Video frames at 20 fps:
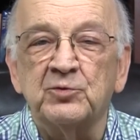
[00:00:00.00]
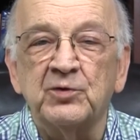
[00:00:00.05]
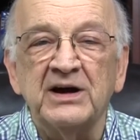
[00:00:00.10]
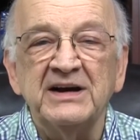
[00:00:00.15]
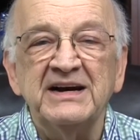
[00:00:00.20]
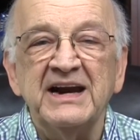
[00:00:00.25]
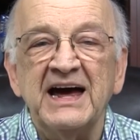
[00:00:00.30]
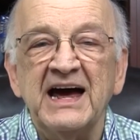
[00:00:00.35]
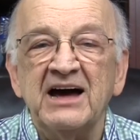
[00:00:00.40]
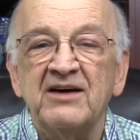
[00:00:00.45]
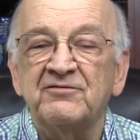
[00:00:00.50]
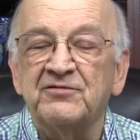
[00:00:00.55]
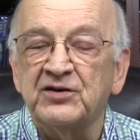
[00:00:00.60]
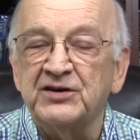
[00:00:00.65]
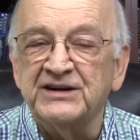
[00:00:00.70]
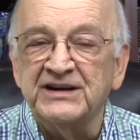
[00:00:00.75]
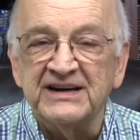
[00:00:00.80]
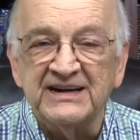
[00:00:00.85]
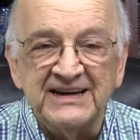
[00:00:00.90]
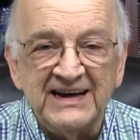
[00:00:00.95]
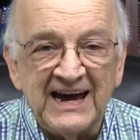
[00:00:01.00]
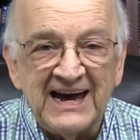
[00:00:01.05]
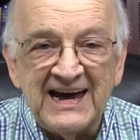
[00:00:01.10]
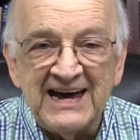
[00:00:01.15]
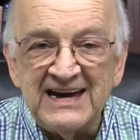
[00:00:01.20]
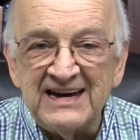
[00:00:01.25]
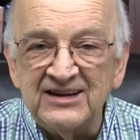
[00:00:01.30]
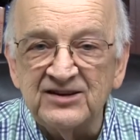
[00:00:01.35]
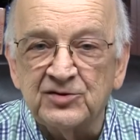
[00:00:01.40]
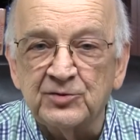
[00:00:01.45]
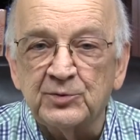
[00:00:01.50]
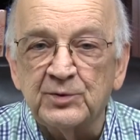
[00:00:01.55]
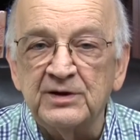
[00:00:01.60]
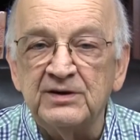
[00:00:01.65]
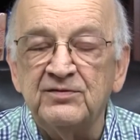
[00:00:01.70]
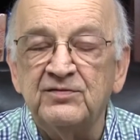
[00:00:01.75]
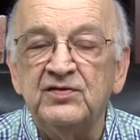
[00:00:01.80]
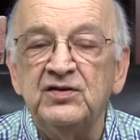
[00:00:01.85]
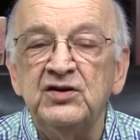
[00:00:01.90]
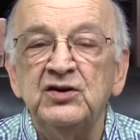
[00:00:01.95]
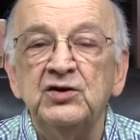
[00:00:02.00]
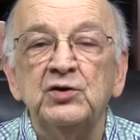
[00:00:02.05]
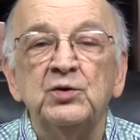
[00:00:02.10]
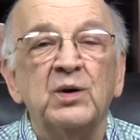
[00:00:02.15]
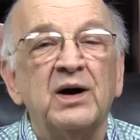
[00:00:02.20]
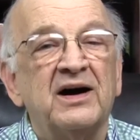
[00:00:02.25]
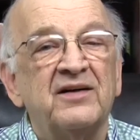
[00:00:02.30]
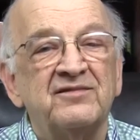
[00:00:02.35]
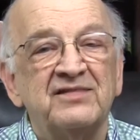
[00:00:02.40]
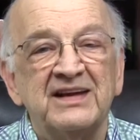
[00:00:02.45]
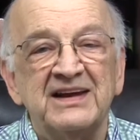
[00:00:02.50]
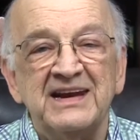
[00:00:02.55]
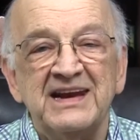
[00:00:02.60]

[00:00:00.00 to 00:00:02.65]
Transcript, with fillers: rundown for today is a review of the